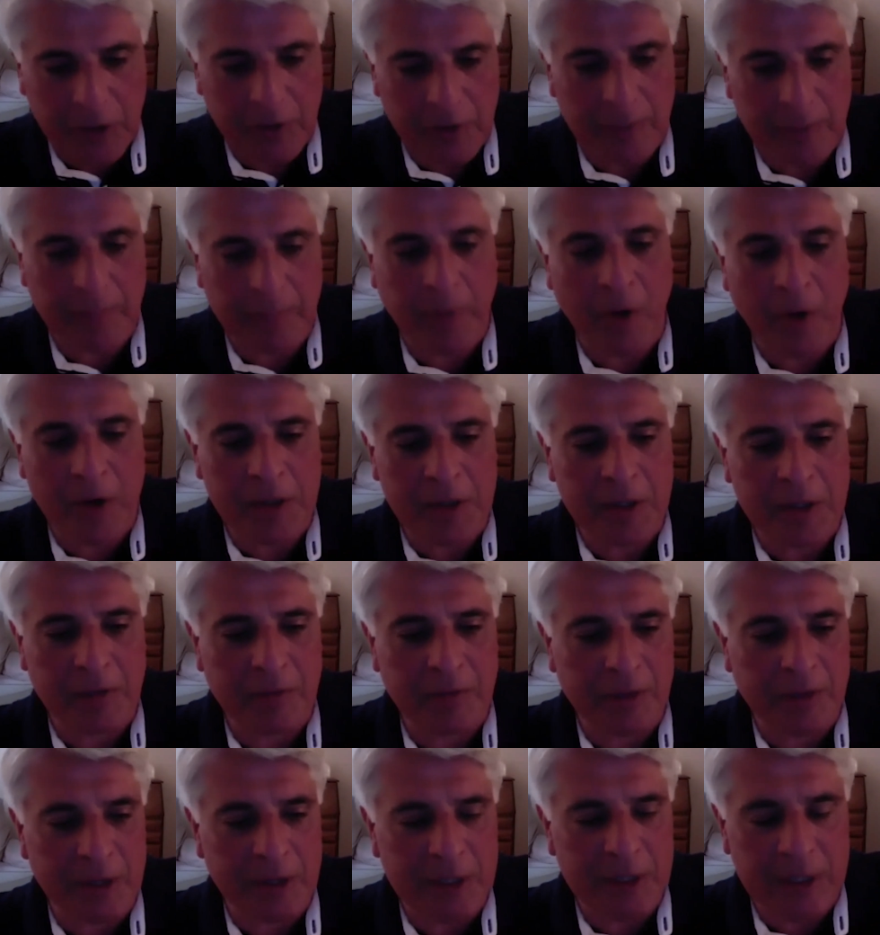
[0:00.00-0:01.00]
parts of
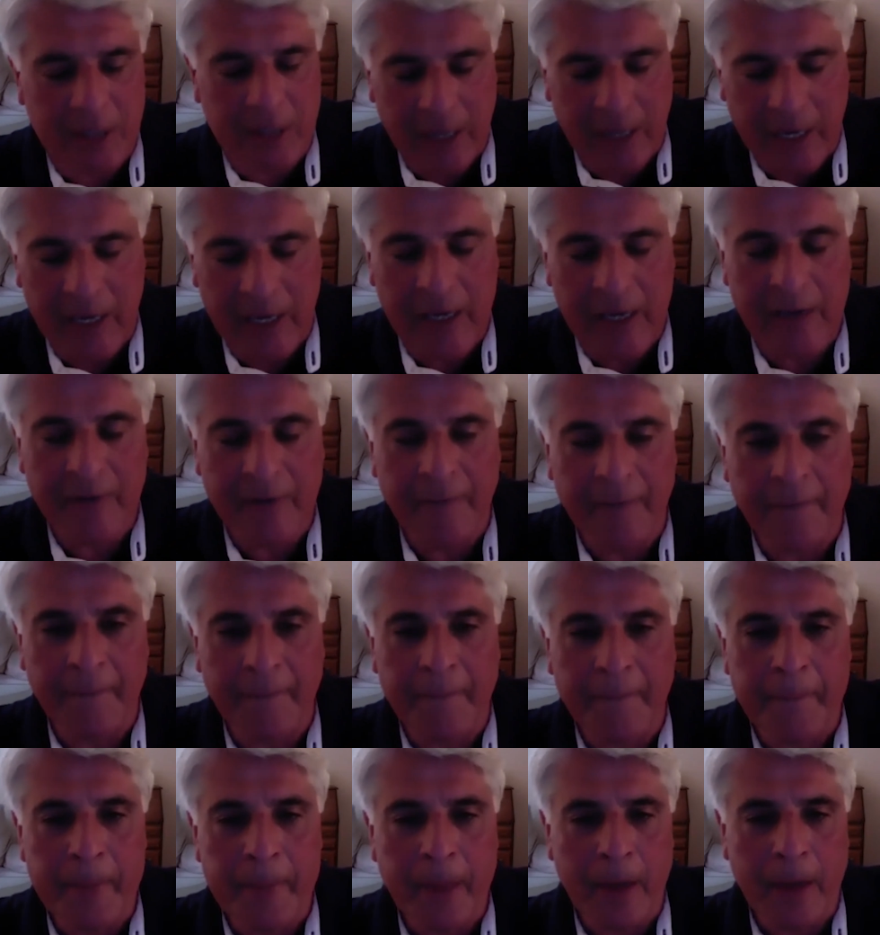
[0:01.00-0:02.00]
this city.
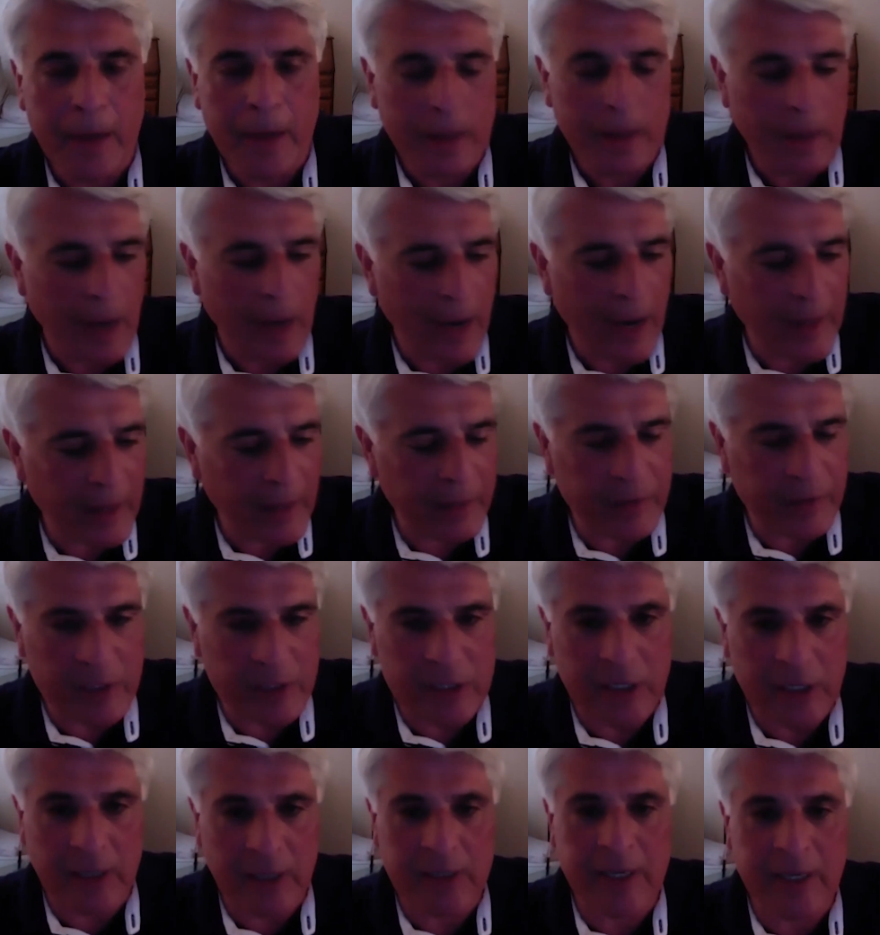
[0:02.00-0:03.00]
I live in
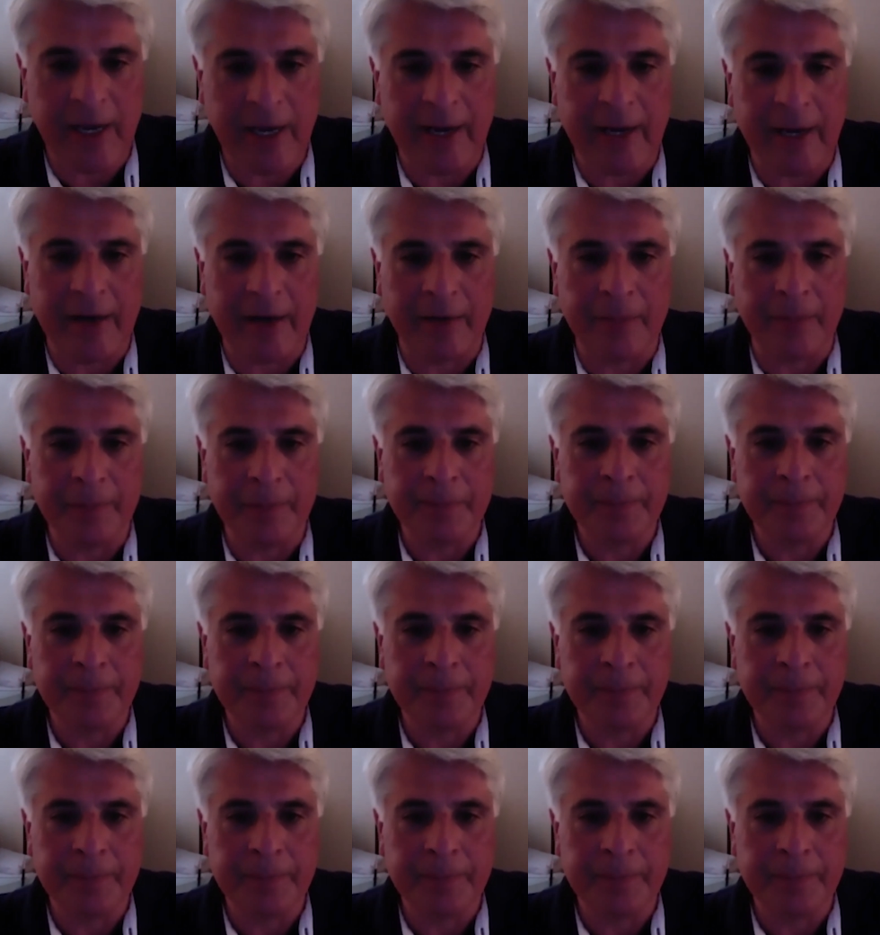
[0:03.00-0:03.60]
Centennial.